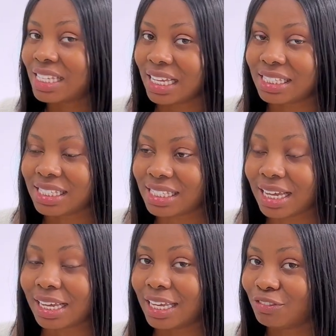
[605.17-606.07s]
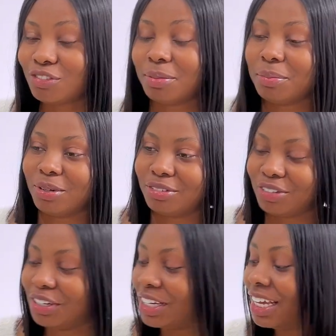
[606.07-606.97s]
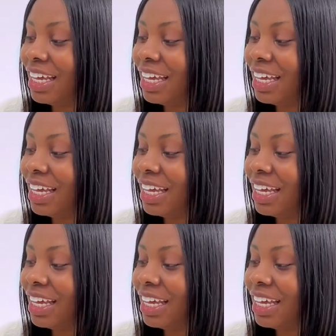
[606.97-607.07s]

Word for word: sent, a gift from above.